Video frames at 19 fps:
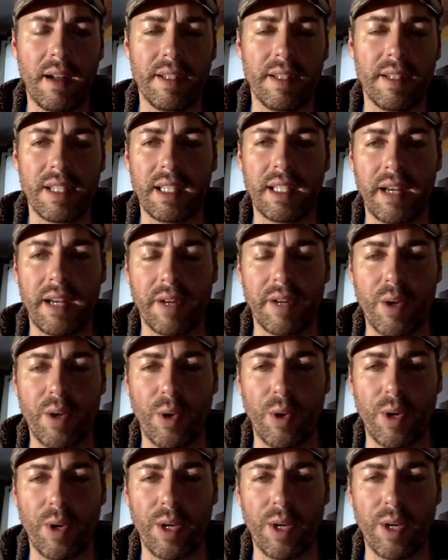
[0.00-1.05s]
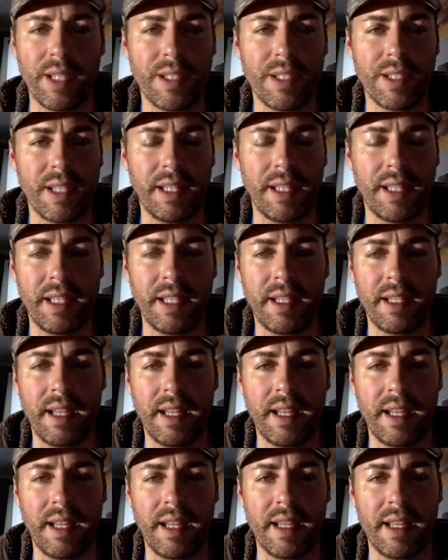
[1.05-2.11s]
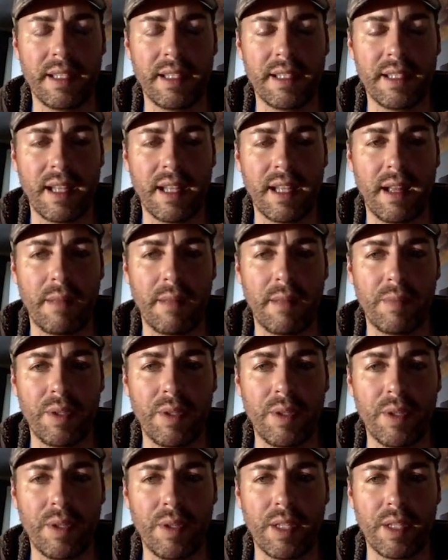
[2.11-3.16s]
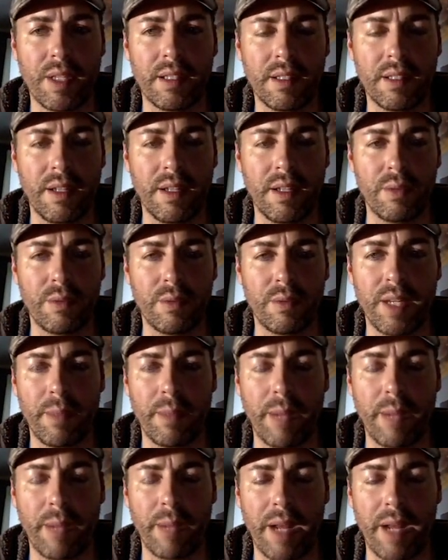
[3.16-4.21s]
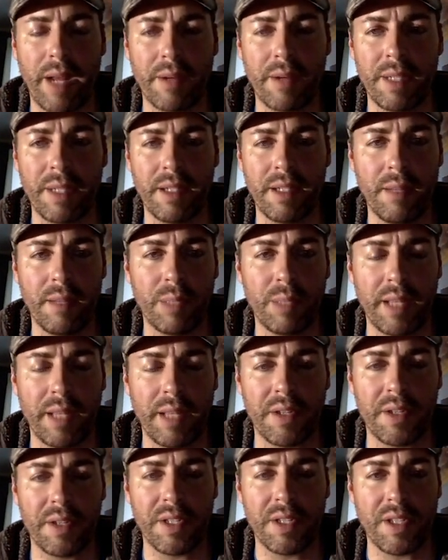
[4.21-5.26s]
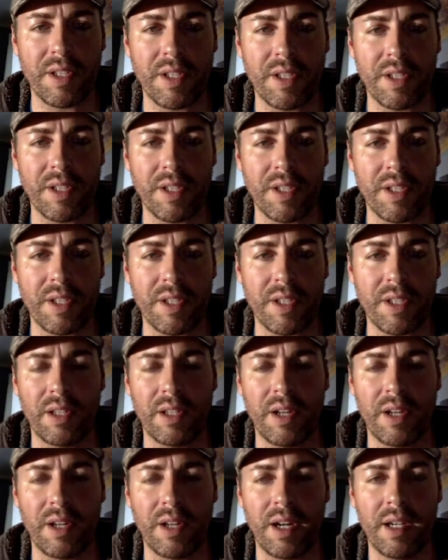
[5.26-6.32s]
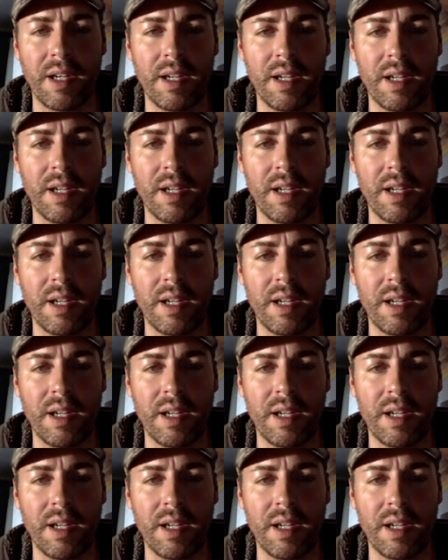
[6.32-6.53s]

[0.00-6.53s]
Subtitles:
It's got a lot of recordings in it, and you can, you know, read about them and play their songs and kind of learn.